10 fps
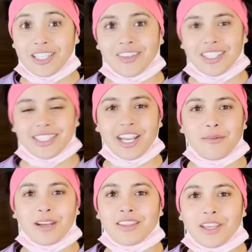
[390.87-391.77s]
really scared,
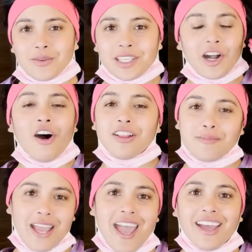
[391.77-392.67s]
but I think it was like all in
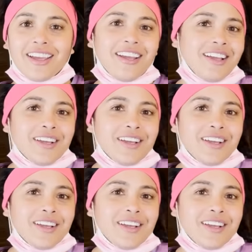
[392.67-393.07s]
my head.